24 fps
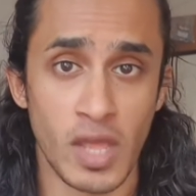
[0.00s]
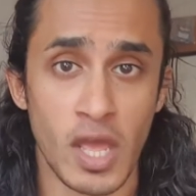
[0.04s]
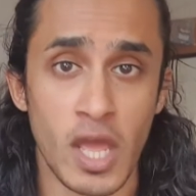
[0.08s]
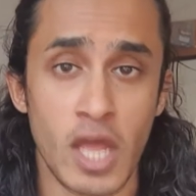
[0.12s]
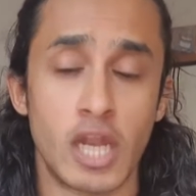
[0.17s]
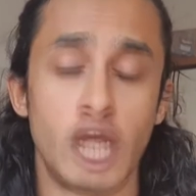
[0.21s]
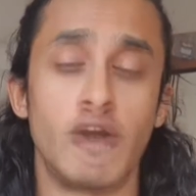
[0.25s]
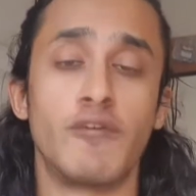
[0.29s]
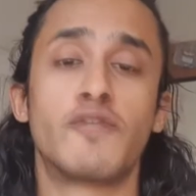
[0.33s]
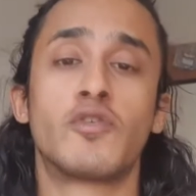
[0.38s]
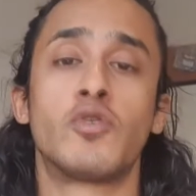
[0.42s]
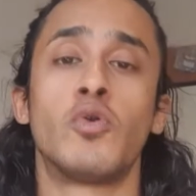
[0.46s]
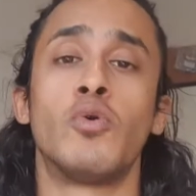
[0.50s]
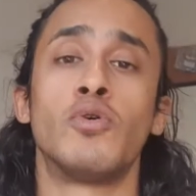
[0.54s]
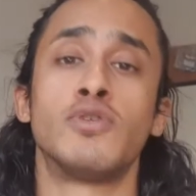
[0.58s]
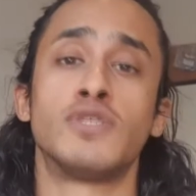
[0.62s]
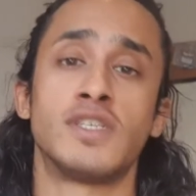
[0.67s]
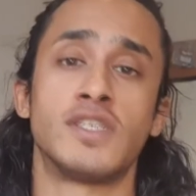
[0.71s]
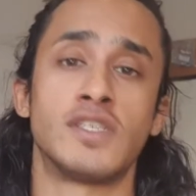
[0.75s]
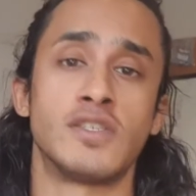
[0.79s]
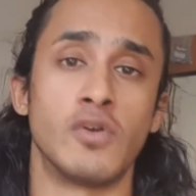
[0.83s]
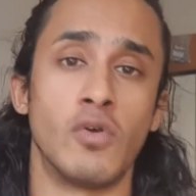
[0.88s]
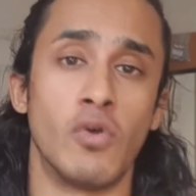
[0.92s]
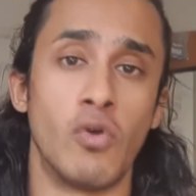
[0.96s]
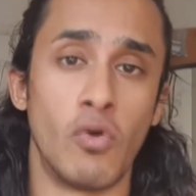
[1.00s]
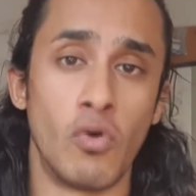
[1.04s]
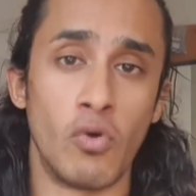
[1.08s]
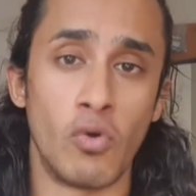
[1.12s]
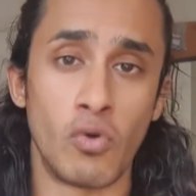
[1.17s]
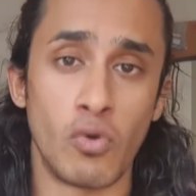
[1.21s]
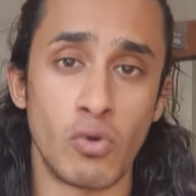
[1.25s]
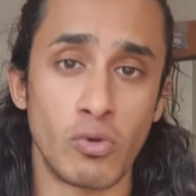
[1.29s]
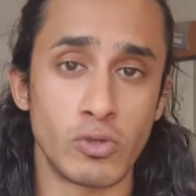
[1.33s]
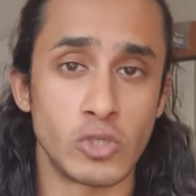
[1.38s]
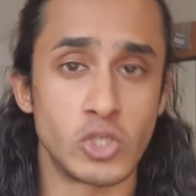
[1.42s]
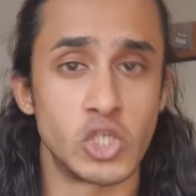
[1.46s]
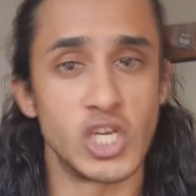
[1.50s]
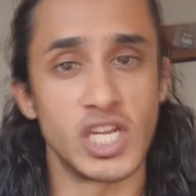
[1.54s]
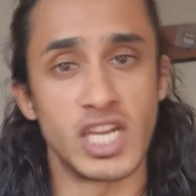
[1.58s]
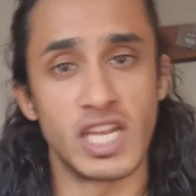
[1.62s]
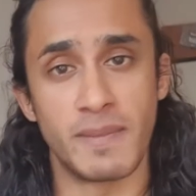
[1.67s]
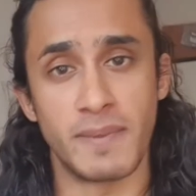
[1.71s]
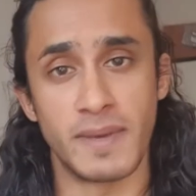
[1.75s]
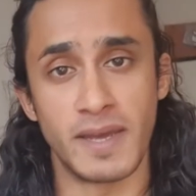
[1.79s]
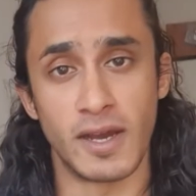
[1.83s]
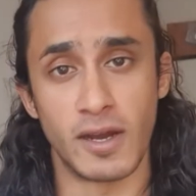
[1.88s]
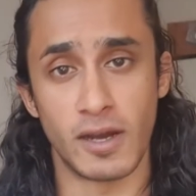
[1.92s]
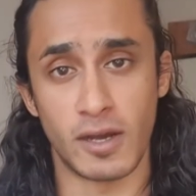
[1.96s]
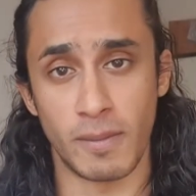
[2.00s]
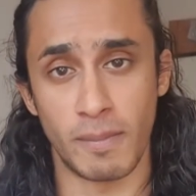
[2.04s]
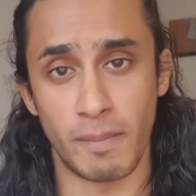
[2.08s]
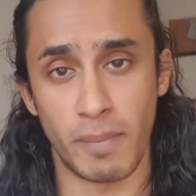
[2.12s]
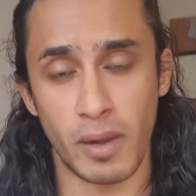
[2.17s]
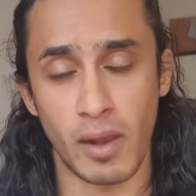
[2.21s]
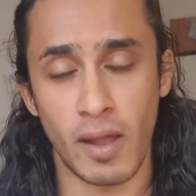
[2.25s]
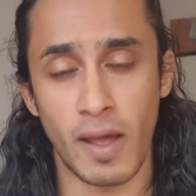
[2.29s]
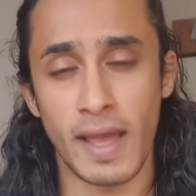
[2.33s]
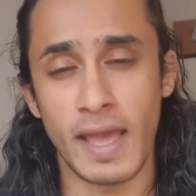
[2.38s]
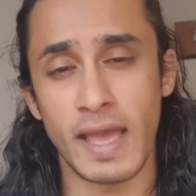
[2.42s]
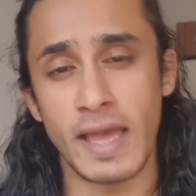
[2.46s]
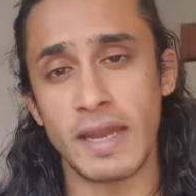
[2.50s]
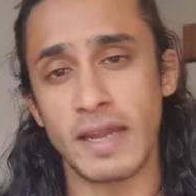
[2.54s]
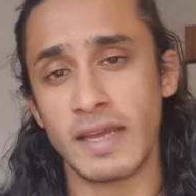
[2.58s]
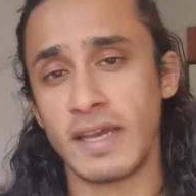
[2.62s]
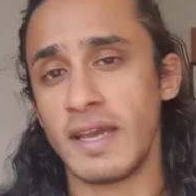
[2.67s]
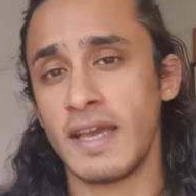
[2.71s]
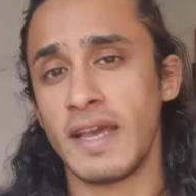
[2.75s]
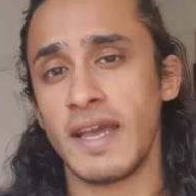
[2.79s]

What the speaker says: Now, of course, this is all GDPR compliant.